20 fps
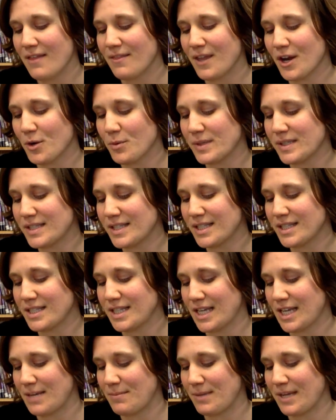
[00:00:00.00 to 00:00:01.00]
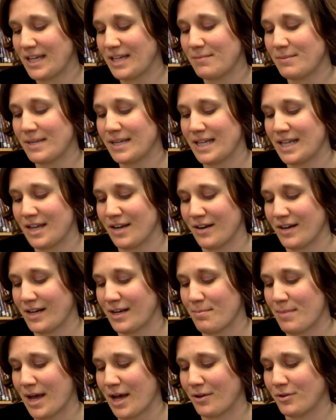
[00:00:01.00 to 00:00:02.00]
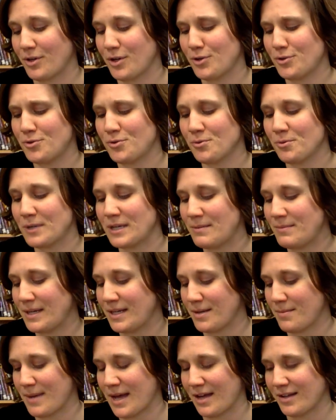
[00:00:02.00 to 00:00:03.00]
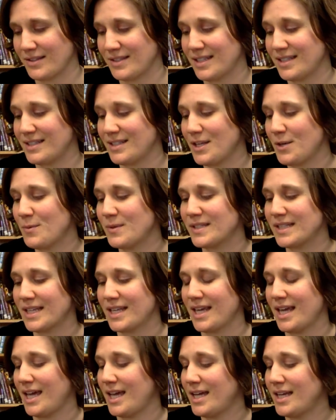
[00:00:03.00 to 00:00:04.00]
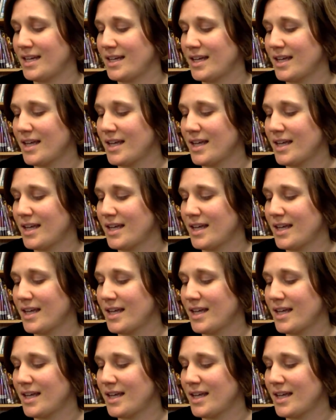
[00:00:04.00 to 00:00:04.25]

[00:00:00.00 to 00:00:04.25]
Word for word: There was the team he'd been hearing about, dreaming about since he was a kid.